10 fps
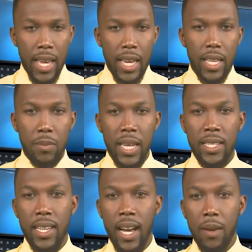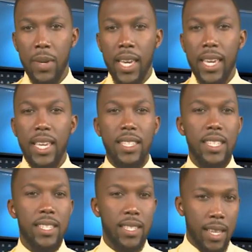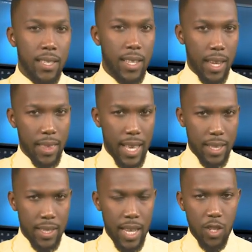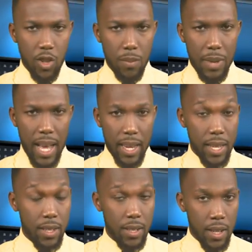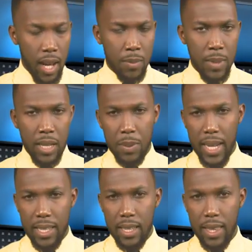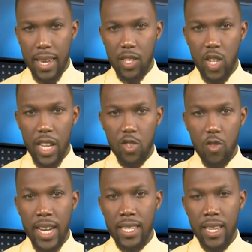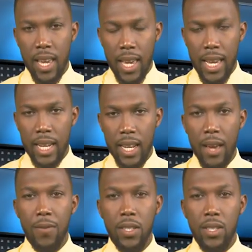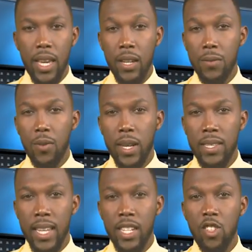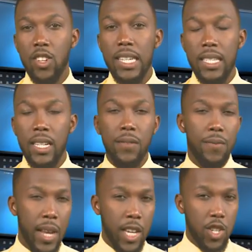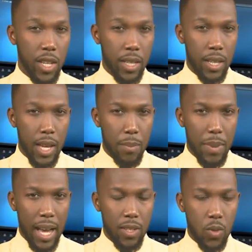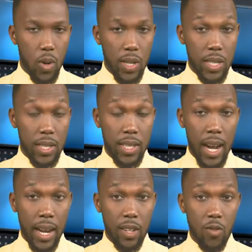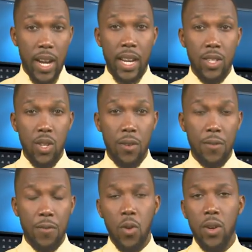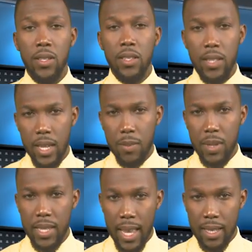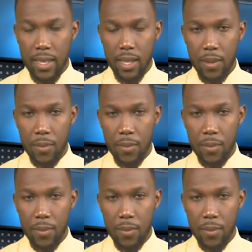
In the meantime, he is insisting that the central bank is not manipulating the exchange rate in an effort to influence an increase in inflation back towards its target range of 4 to 6%.